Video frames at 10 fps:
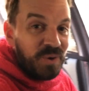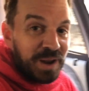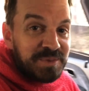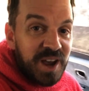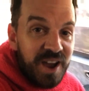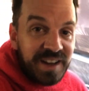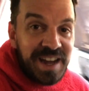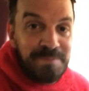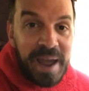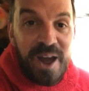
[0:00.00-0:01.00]
I'm talking
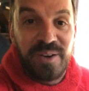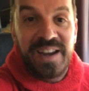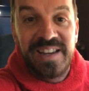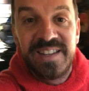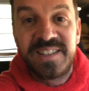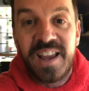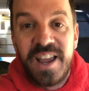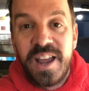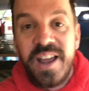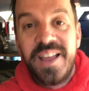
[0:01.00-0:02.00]
about is
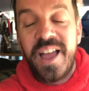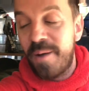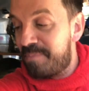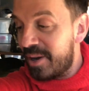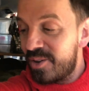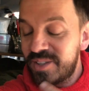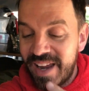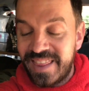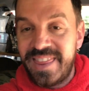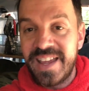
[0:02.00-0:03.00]
a build
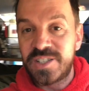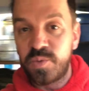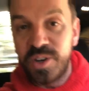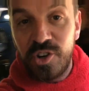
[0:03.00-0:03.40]
like this where you